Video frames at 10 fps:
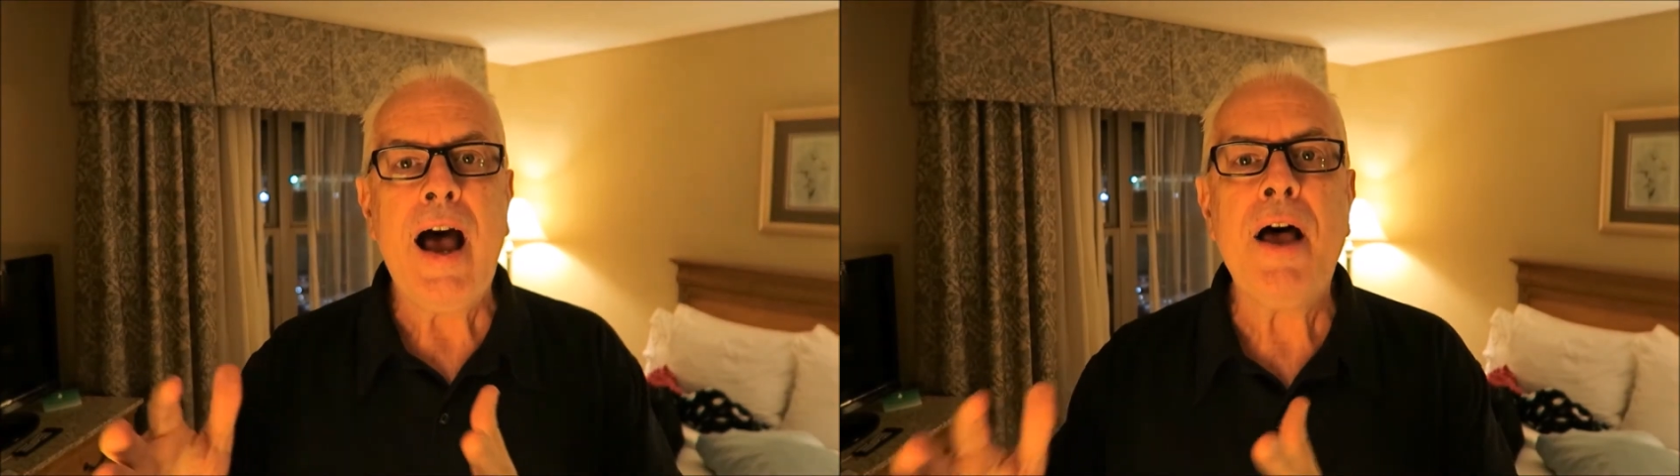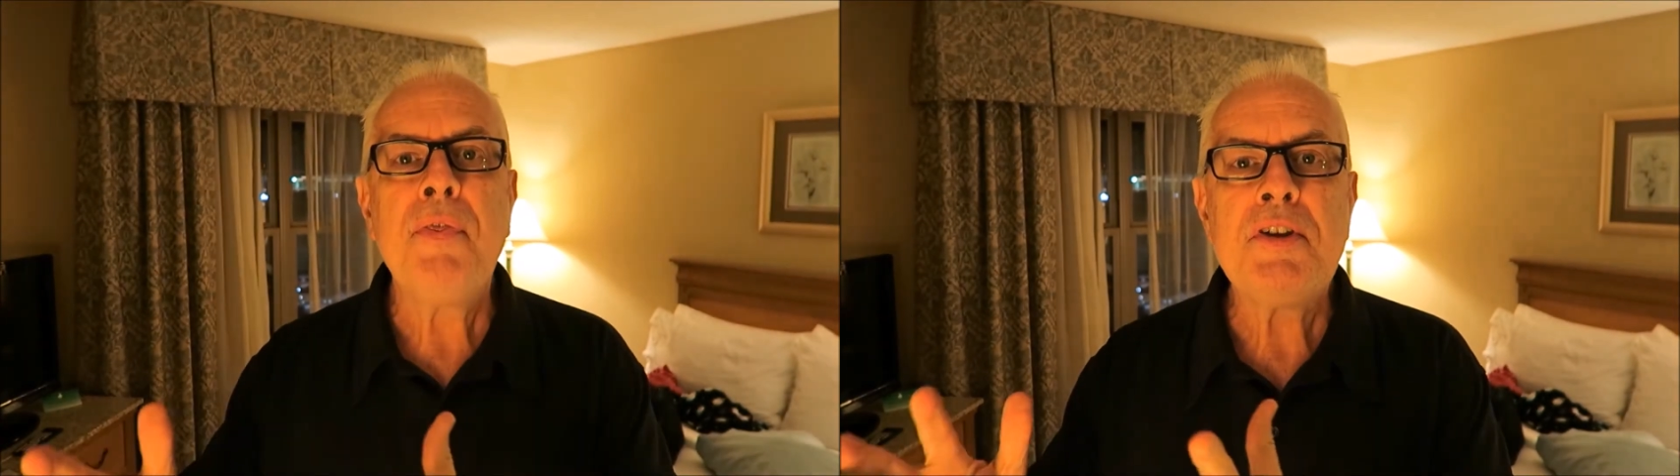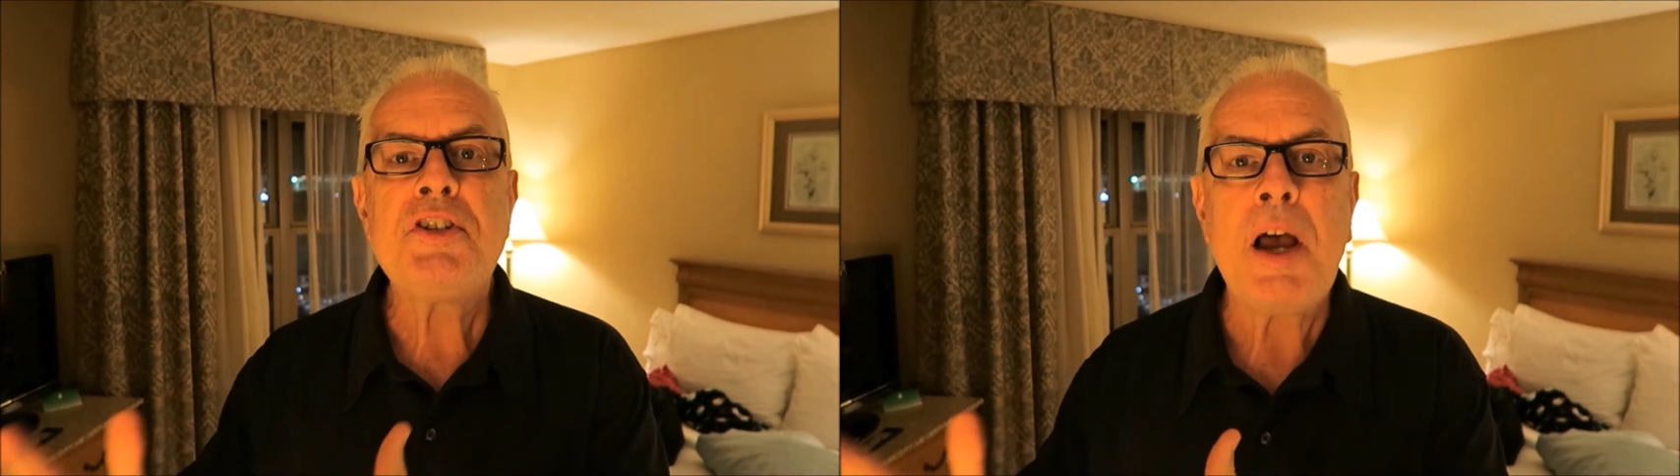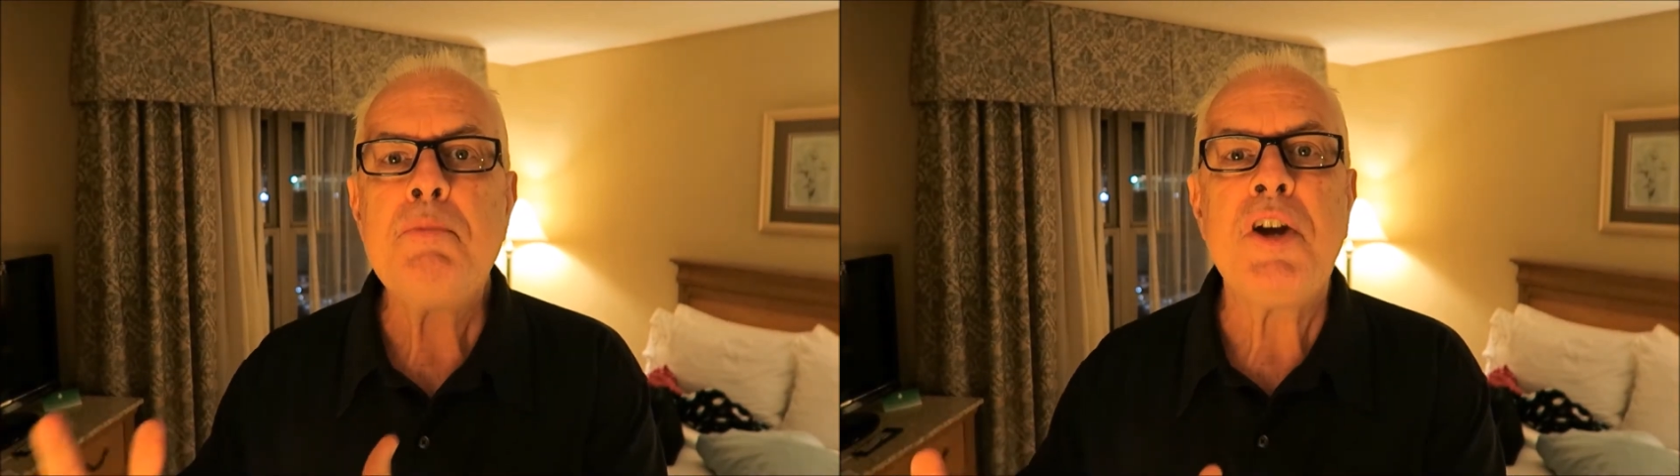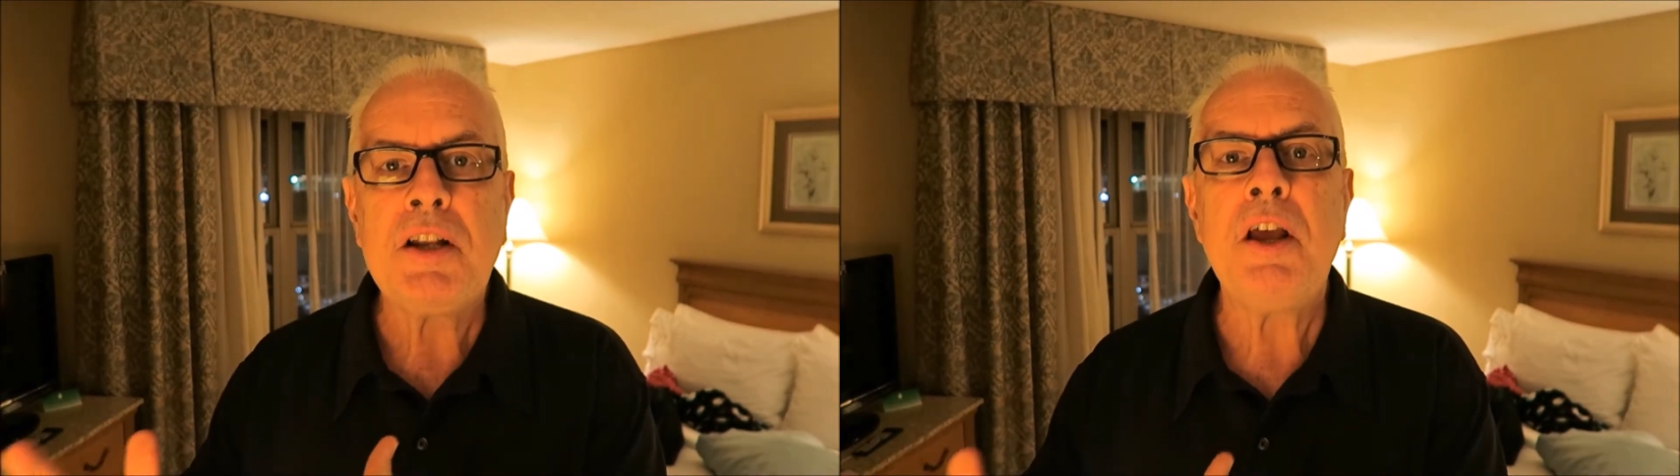on the
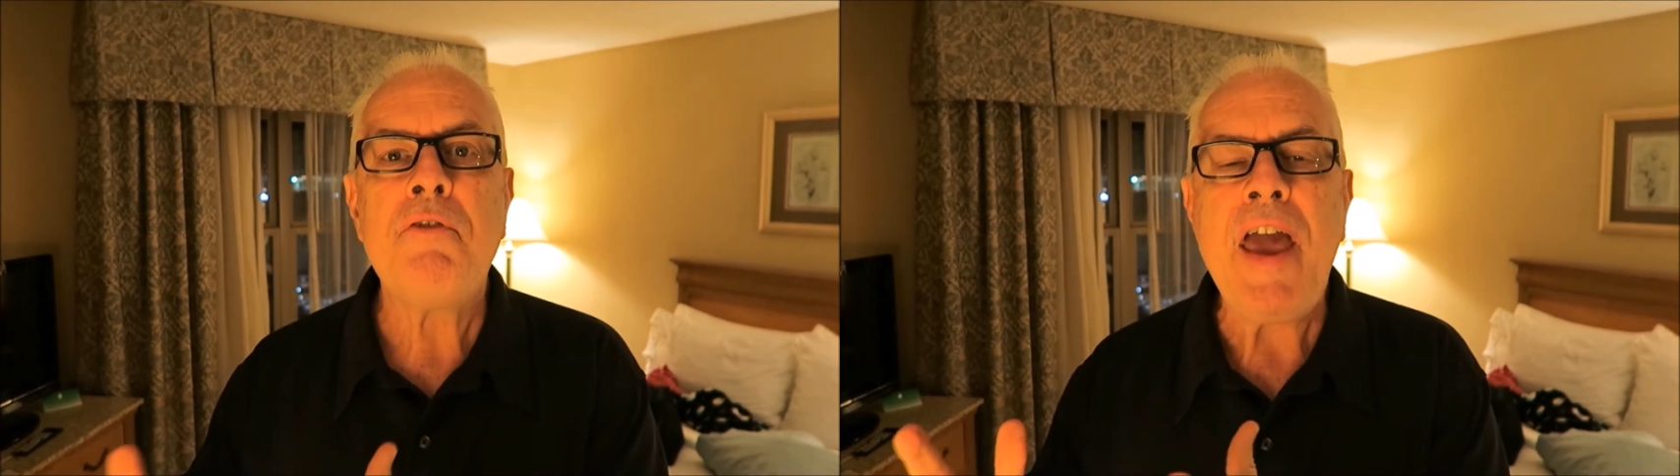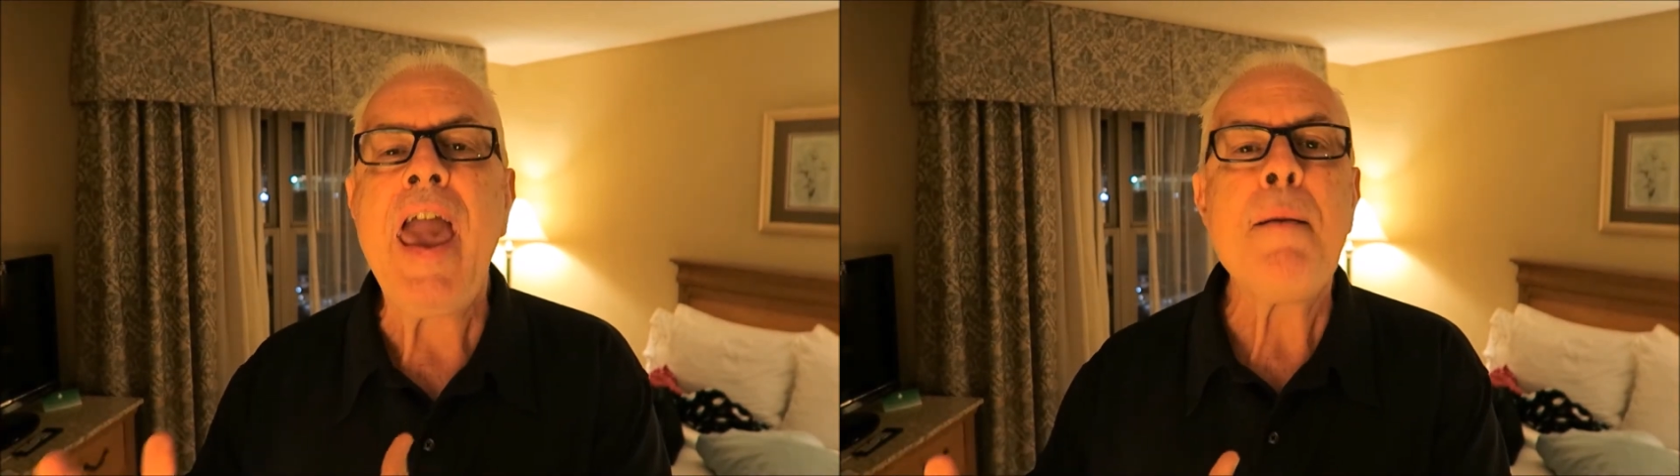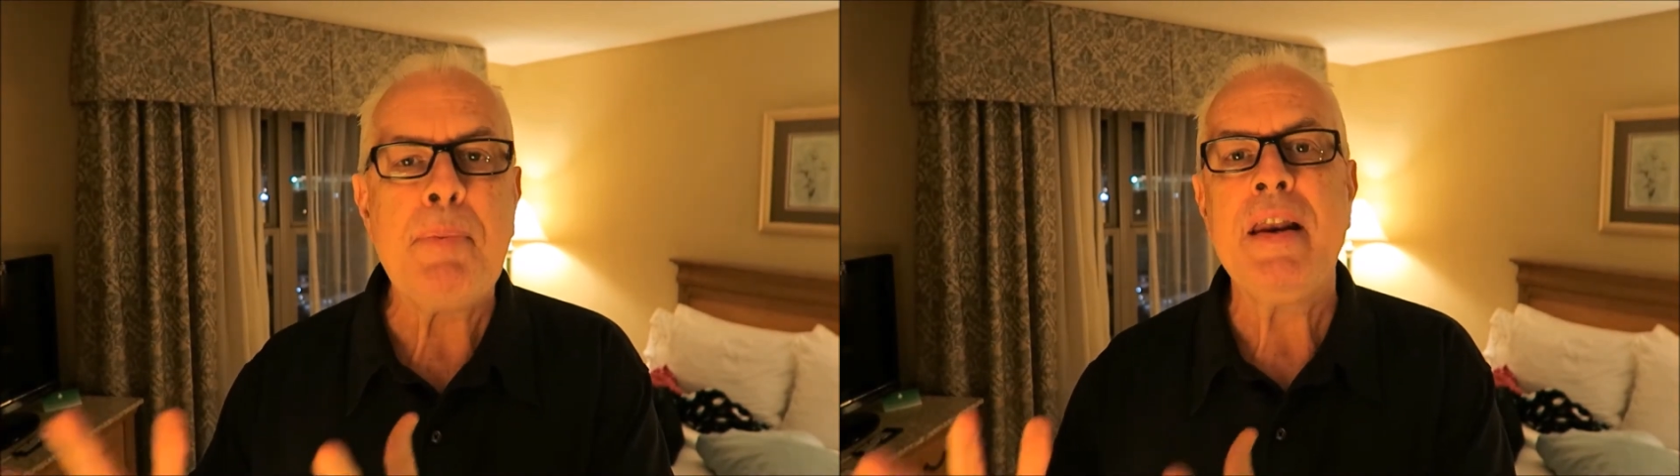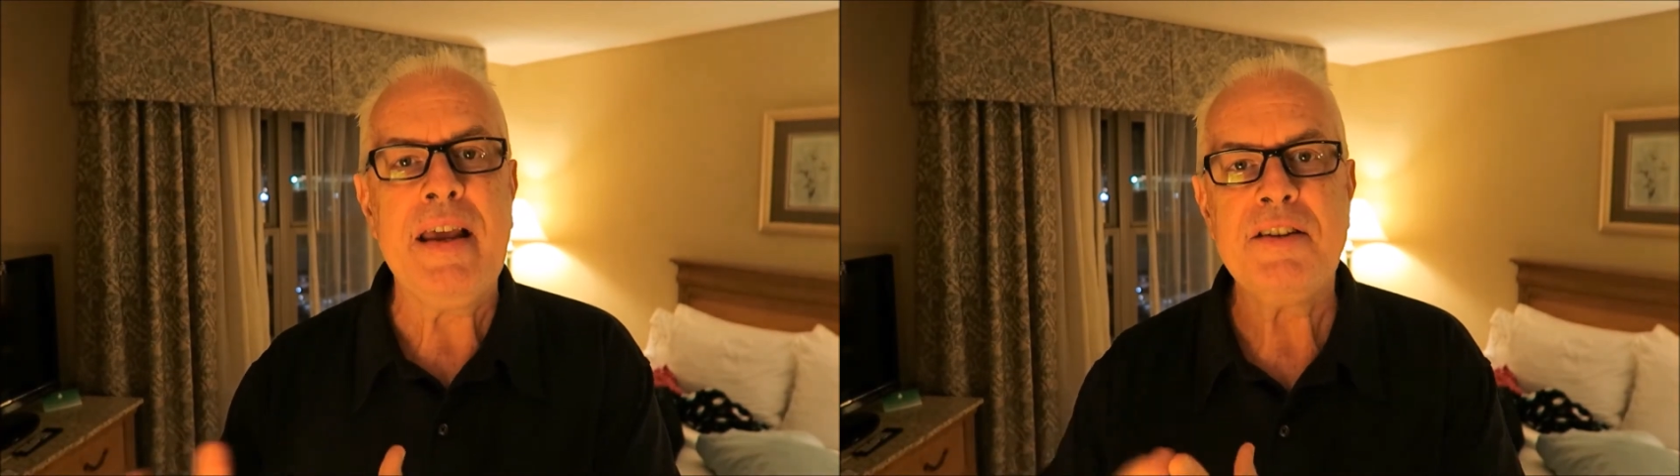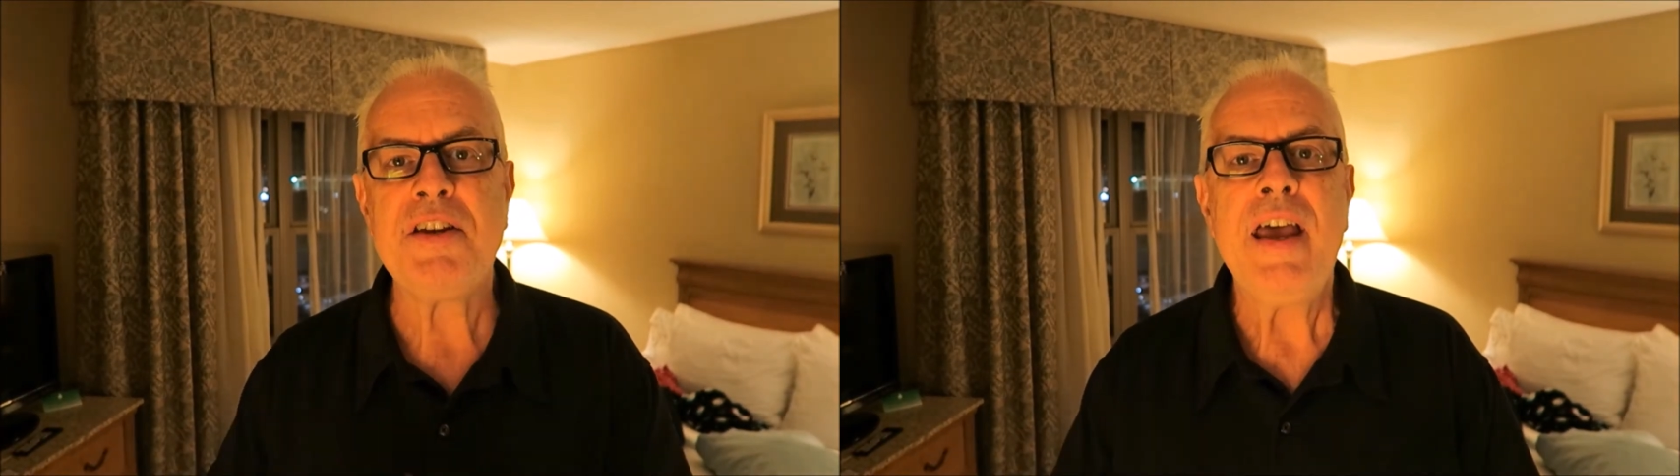subject of
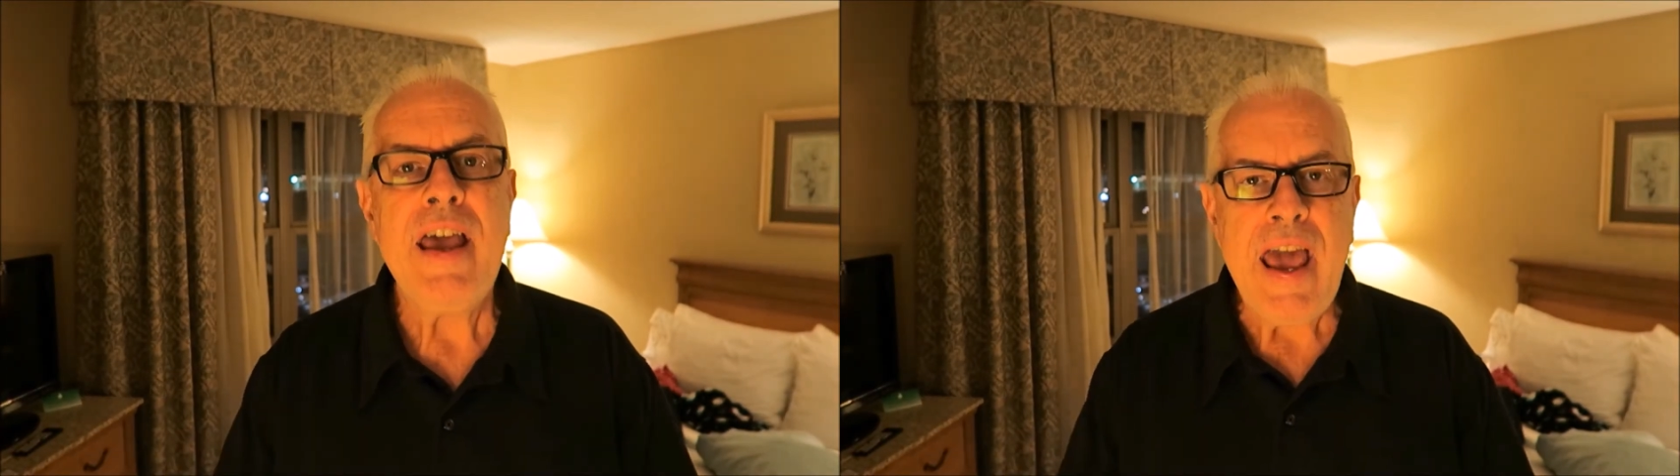happiness.